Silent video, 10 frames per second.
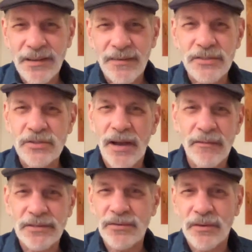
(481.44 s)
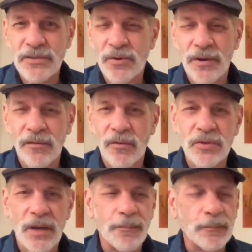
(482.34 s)
I tell this story, I haven't told the story in a
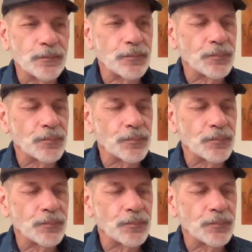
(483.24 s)
long time.